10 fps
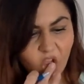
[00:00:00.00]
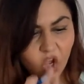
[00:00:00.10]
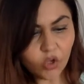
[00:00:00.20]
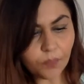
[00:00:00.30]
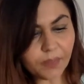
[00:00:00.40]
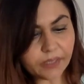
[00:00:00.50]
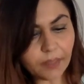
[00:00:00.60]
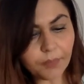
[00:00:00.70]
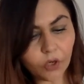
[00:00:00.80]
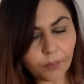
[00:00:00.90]
you picked up
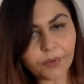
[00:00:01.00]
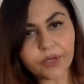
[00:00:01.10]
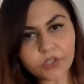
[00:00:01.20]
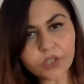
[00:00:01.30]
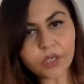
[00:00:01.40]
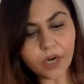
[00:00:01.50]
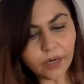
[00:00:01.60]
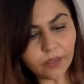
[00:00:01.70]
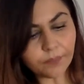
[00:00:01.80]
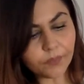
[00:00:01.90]
an operation card,
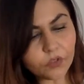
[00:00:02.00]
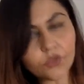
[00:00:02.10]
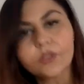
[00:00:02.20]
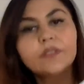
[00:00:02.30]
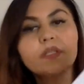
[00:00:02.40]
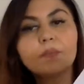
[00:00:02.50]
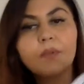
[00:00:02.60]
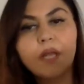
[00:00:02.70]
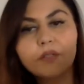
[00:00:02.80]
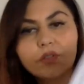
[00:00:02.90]
so this is
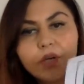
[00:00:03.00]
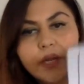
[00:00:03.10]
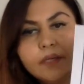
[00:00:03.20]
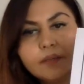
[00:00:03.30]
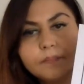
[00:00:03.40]
plus, right?